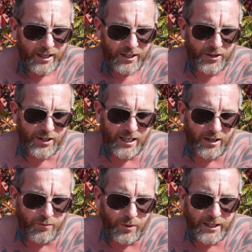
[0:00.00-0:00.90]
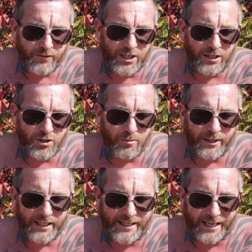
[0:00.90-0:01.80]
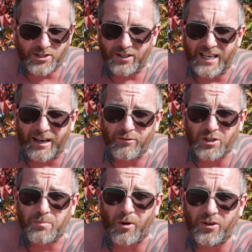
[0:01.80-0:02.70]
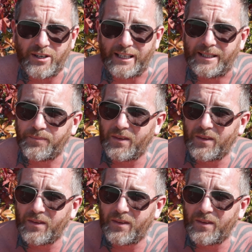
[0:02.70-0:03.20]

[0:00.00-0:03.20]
You think of when you've sent somebody a text and they haven't responded to you.